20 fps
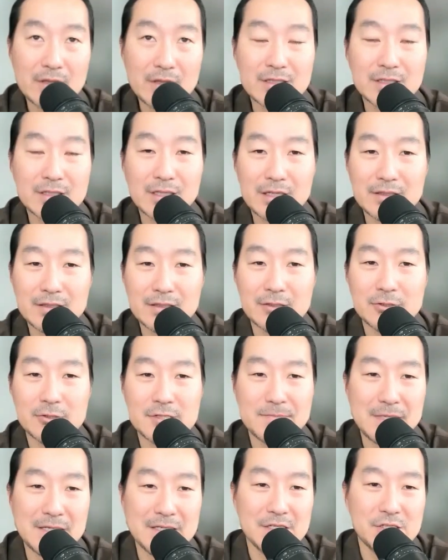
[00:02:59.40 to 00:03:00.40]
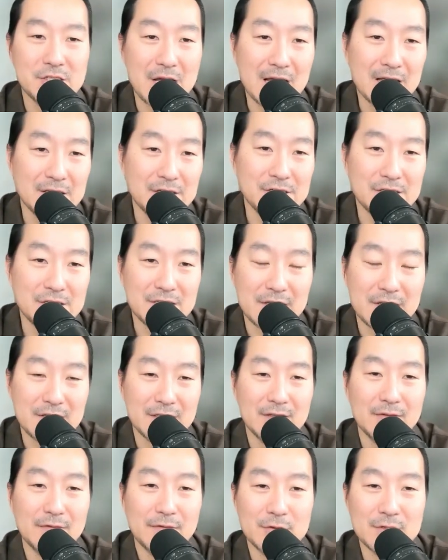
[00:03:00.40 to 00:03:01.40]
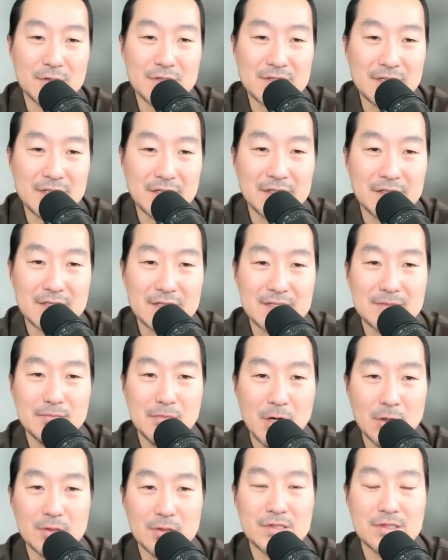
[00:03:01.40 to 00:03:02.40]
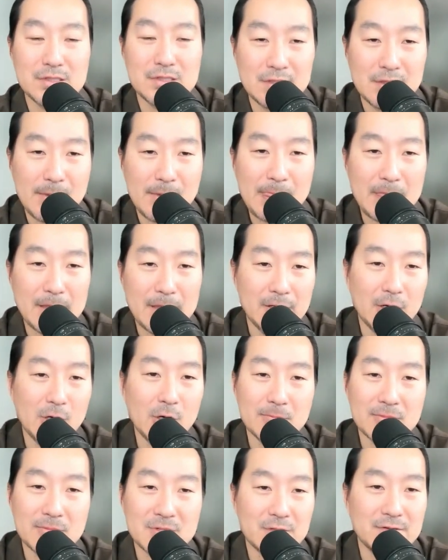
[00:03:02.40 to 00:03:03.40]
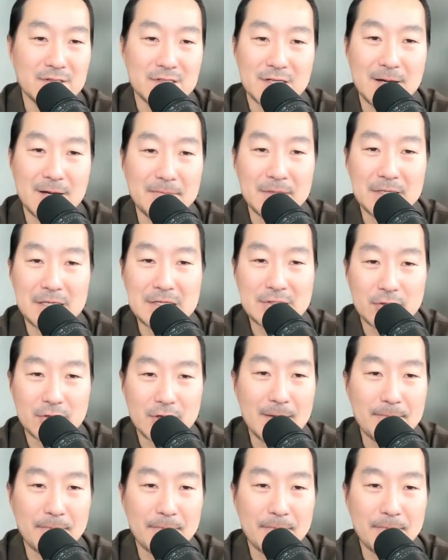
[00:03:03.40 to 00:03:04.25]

Well, I think there's many challenges. I think the first thing is most, home service companies are